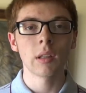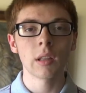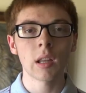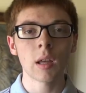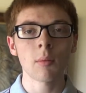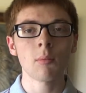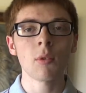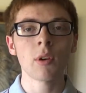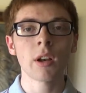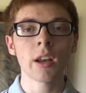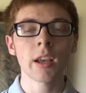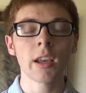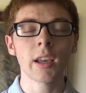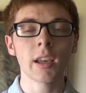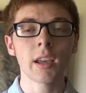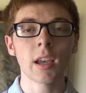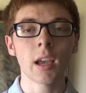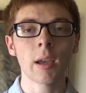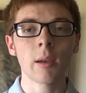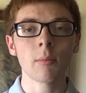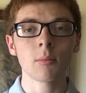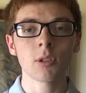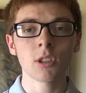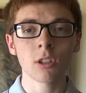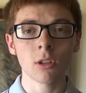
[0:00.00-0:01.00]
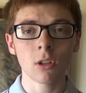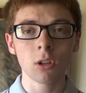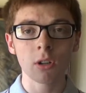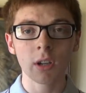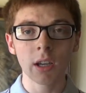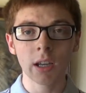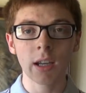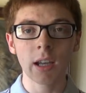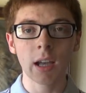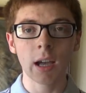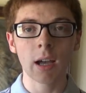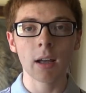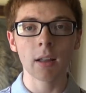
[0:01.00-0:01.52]
Then when it came to
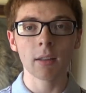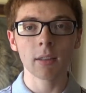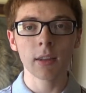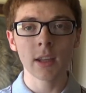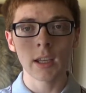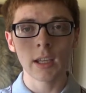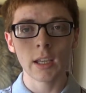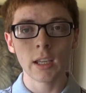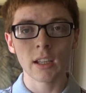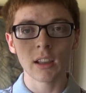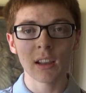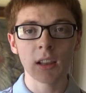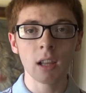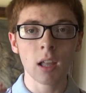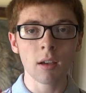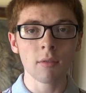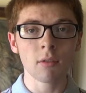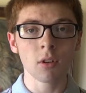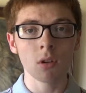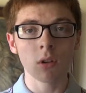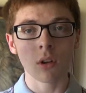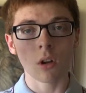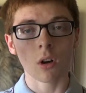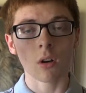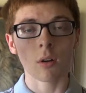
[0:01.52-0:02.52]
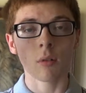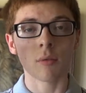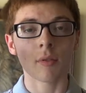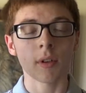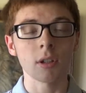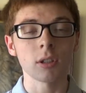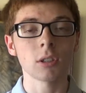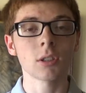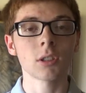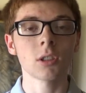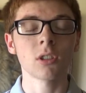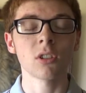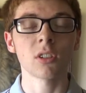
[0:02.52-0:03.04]
looking at the level of
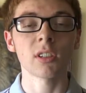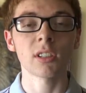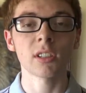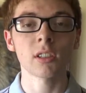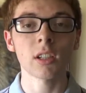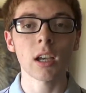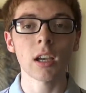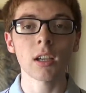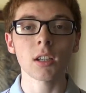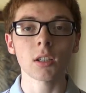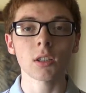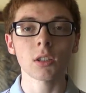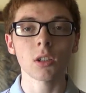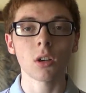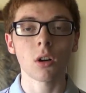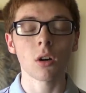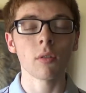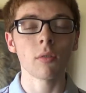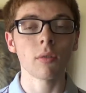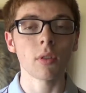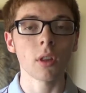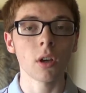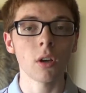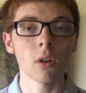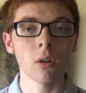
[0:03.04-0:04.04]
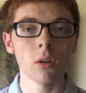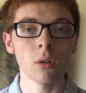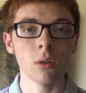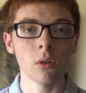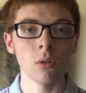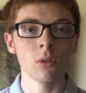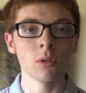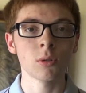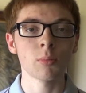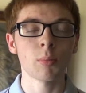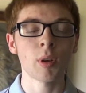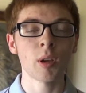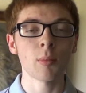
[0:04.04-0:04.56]
success of
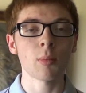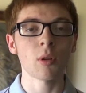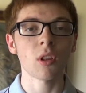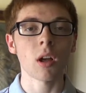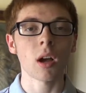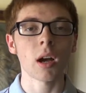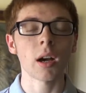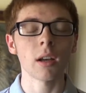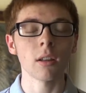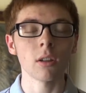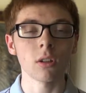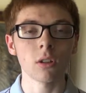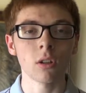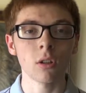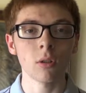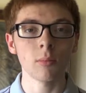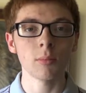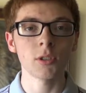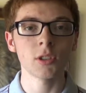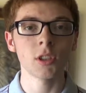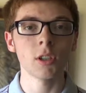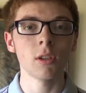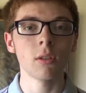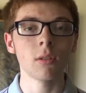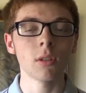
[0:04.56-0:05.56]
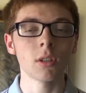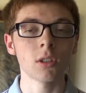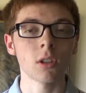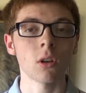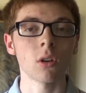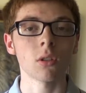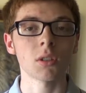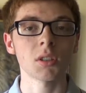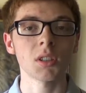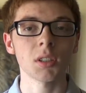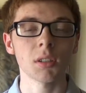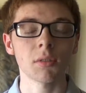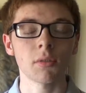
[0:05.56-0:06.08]
those people I look up to, the
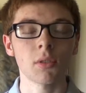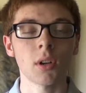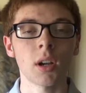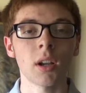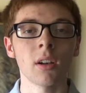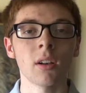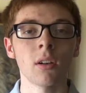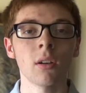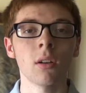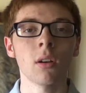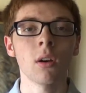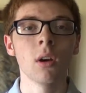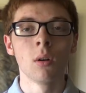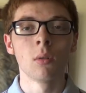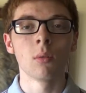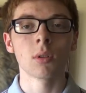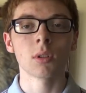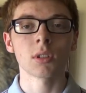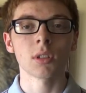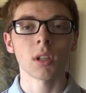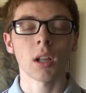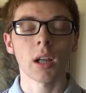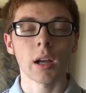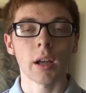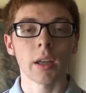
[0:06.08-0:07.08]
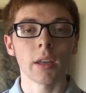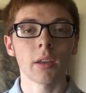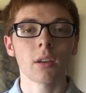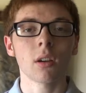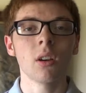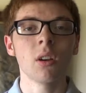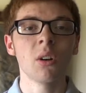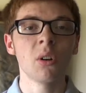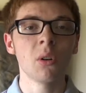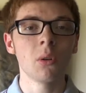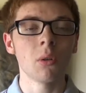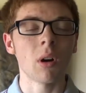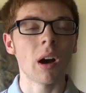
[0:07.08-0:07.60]
toxic friend was like,
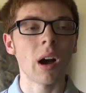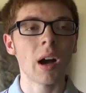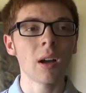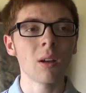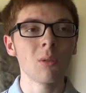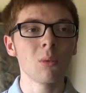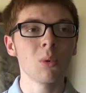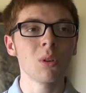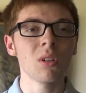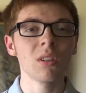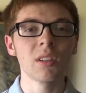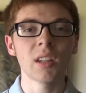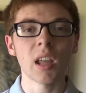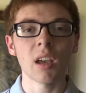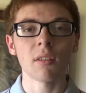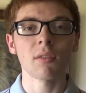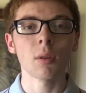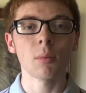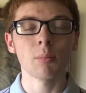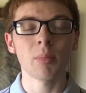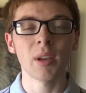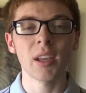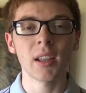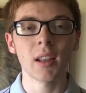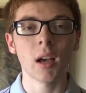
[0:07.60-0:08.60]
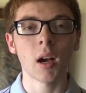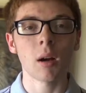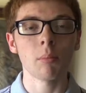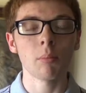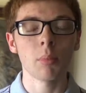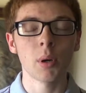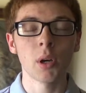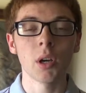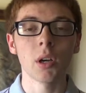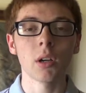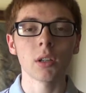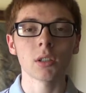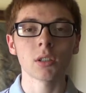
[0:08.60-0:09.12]
oh, I will never be that
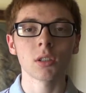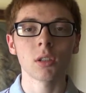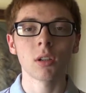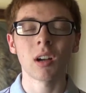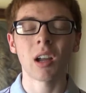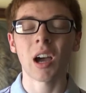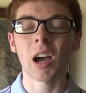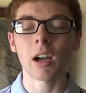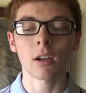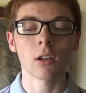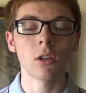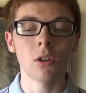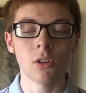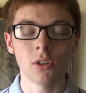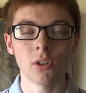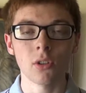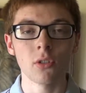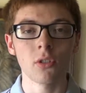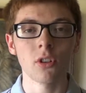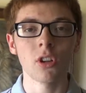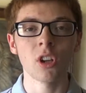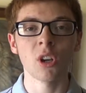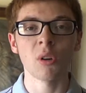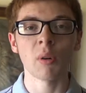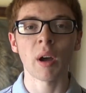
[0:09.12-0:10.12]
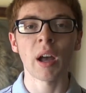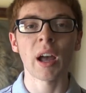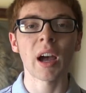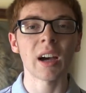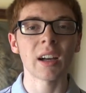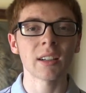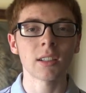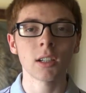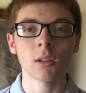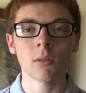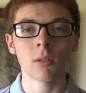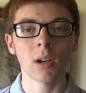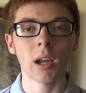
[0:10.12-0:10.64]
person. I couldn't do it. I
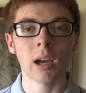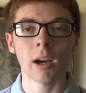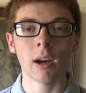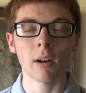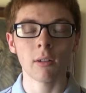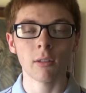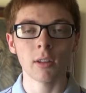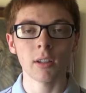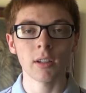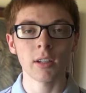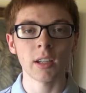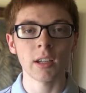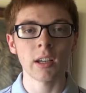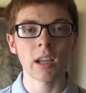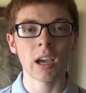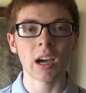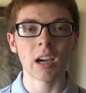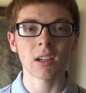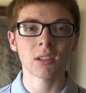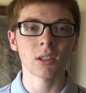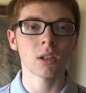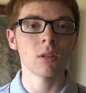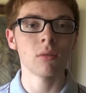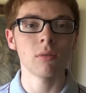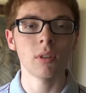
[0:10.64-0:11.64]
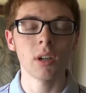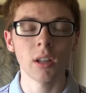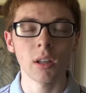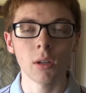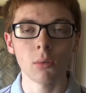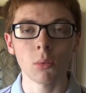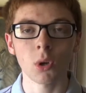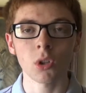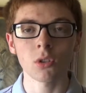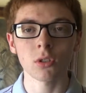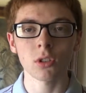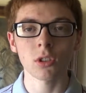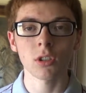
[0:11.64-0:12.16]
don't know how they did it. I don't really
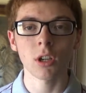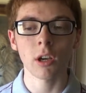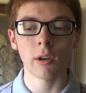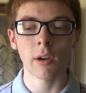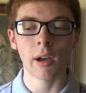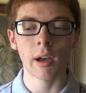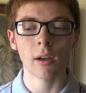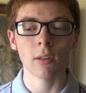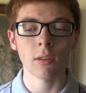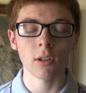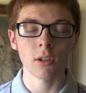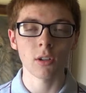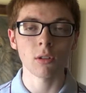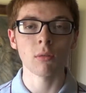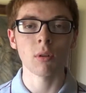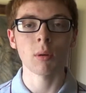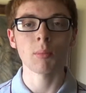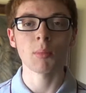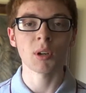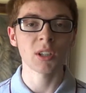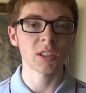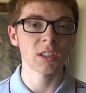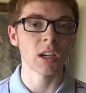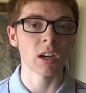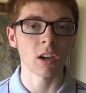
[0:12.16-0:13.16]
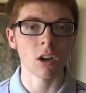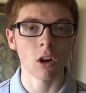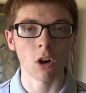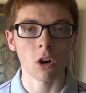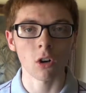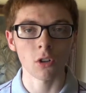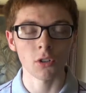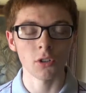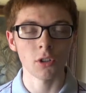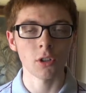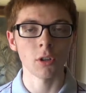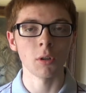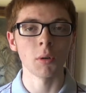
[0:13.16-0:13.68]
want to know how they do it because I
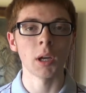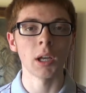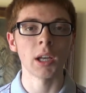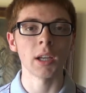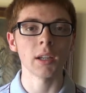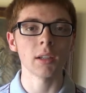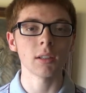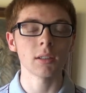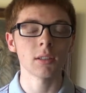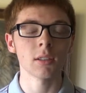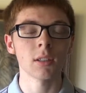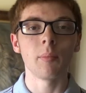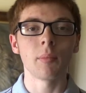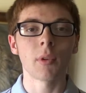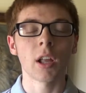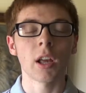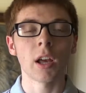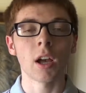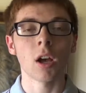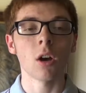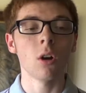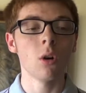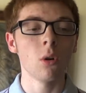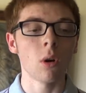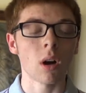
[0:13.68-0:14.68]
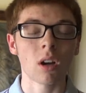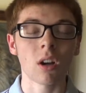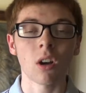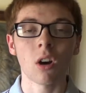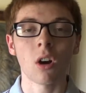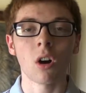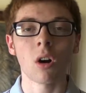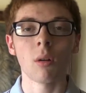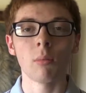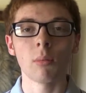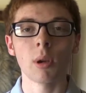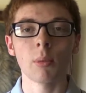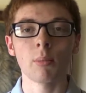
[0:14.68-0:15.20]
can't do it. Oh, I
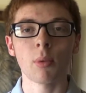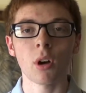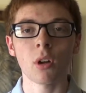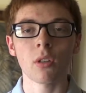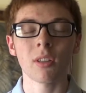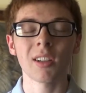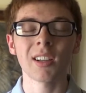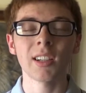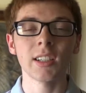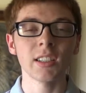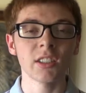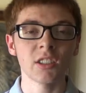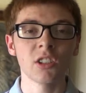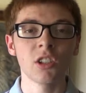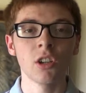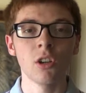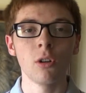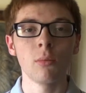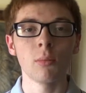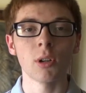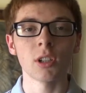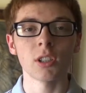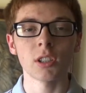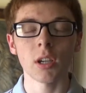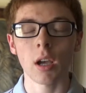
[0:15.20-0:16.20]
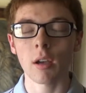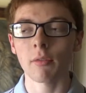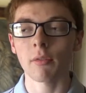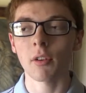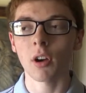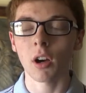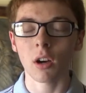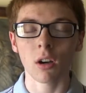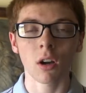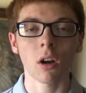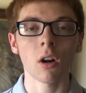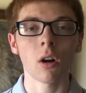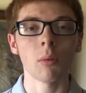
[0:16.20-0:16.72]
can't be bothered. It's too much effort.
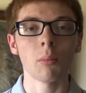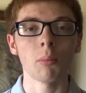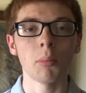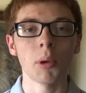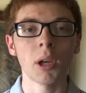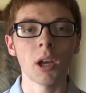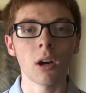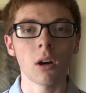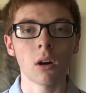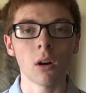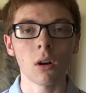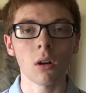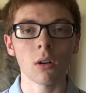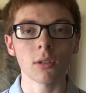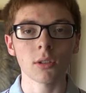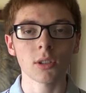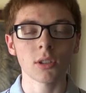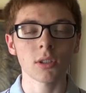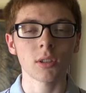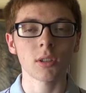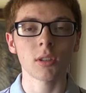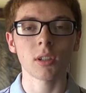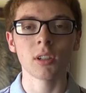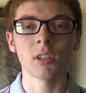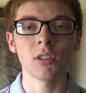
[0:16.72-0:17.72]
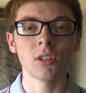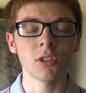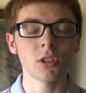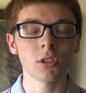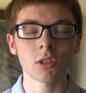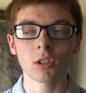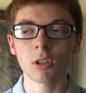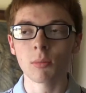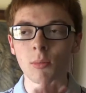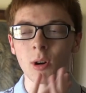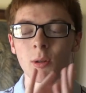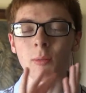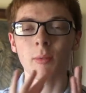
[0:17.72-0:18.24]
I can't be arsed. And
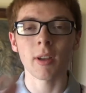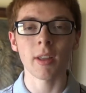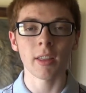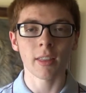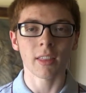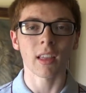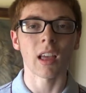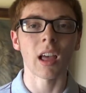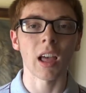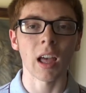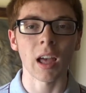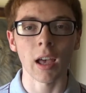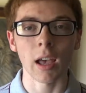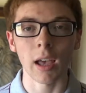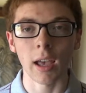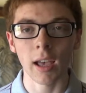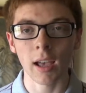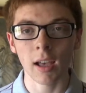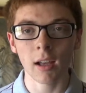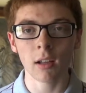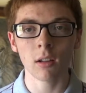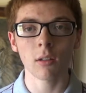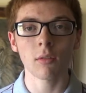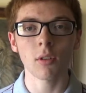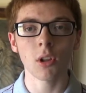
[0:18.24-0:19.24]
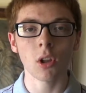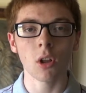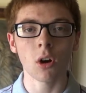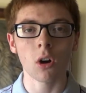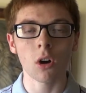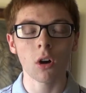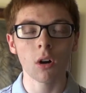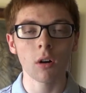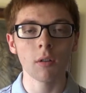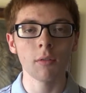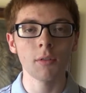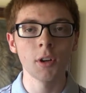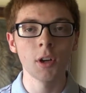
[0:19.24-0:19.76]
just come up with a hell of a
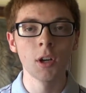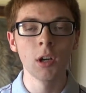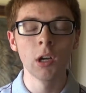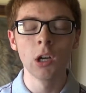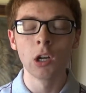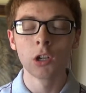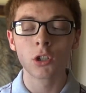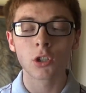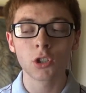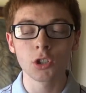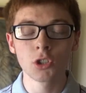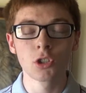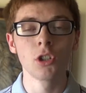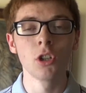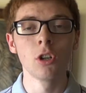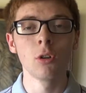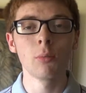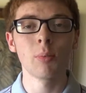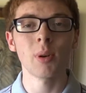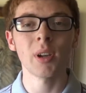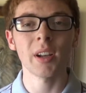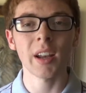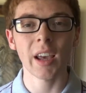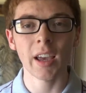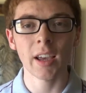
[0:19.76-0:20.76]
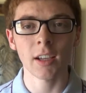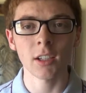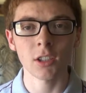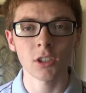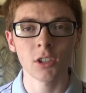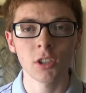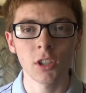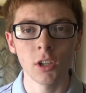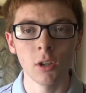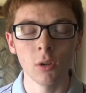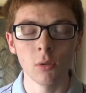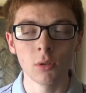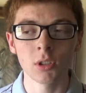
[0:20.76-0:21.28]
lot of stupid
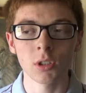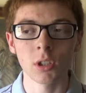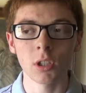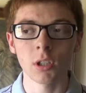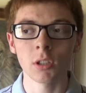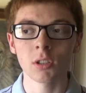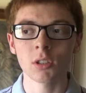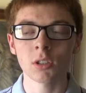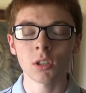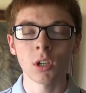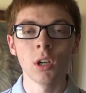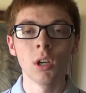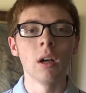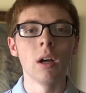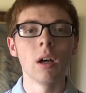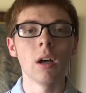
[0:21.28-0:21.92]
excuses.